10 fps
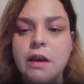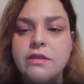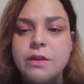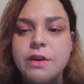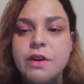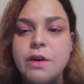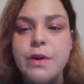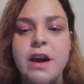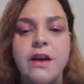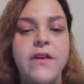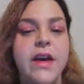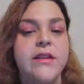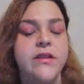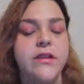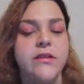And so I know we have
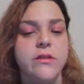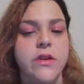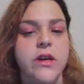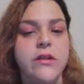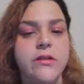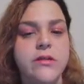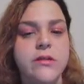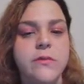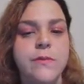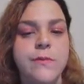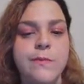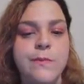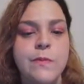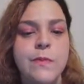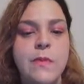18 donuts.
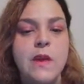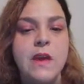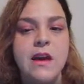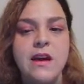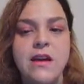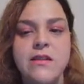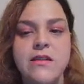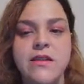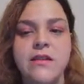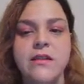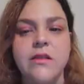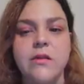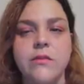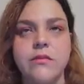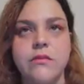And
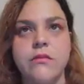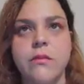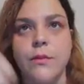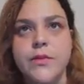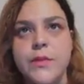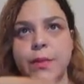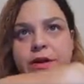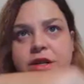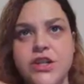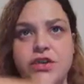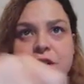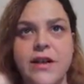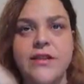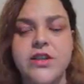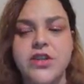to partition, or I
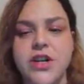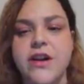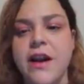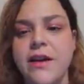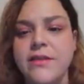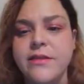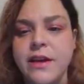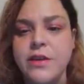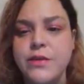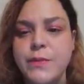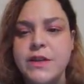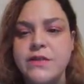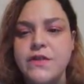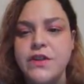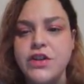had to share, I use my
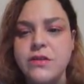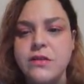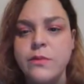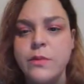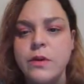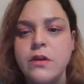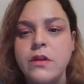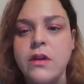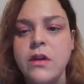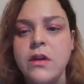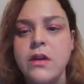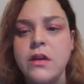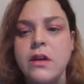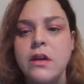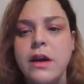division symbol.
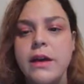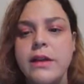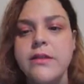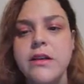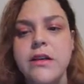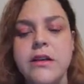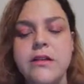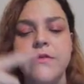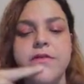18